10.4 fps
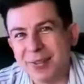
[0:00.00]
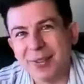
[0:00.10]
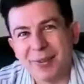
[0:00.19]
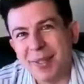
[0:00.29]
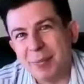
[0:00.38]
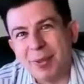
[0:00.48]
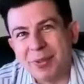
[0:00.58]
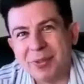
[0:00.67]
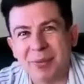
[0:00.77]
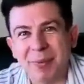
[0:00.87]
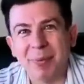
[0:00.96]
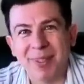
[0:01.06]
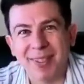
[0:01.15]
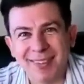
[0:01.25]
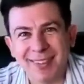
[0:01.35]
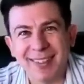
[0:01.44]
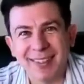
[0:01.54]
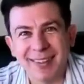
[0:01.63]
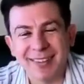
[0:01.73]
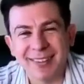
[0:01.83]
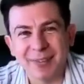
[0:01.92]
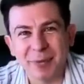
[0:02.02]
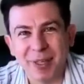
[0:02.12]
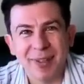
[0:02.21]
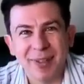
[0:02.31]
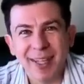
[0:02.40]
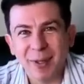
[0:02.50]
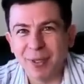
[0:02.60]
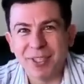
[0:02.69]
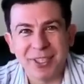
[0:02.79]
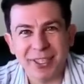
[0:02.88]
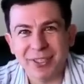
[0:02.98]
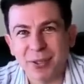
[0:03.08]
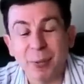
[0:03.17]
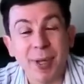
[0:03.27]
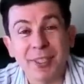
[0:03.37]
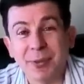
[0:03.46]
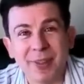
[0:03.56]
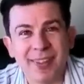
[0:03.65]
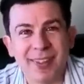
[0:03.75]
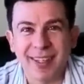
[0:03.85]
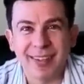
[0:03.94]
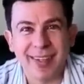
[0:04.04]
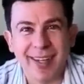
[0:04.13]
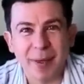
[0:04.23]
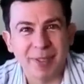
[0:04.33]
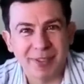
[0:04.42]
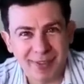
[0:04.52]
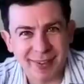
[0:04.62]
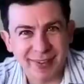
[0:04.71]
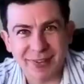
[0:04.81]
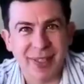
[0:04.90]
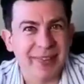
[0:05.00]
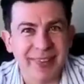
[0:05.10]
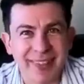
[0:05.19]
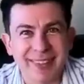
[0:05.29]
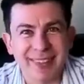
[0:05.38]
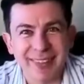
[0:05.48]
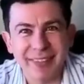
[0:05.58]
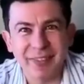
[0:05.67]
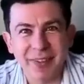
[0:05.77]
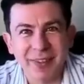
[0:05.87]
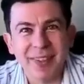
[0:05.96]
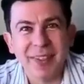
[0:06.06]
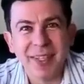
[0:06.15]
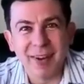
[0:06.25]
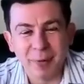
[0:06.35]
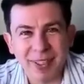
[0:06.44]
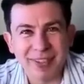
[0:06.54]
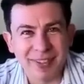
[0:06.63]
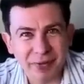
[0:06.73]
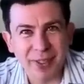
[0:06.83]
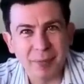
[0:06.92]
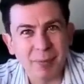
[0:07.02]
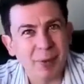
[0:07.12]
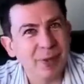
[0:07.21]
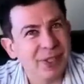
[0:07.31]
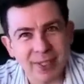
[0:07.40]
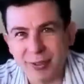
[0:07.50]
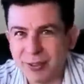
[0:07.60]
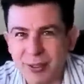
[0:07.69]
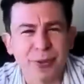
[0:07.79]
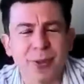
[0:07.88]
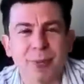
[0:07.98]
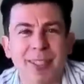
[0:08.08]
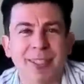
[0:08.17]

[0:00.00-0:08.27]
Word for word: really important to remember is that there's we have we share so much with the other animals that surround us, even though everybody's different, but we share so so much.